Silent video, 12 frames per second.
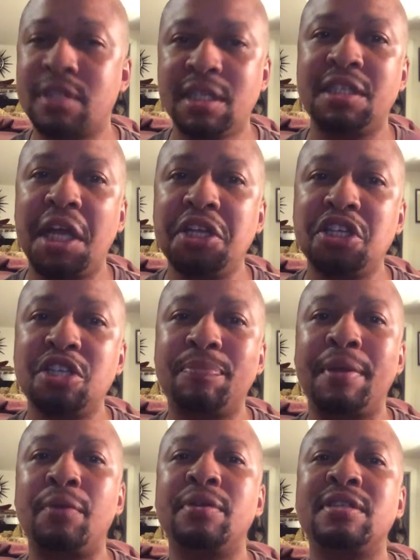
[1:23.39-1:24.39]
contentious,
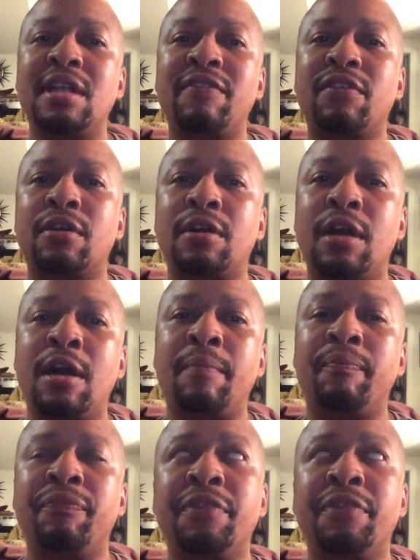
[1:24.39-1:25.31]
but it was never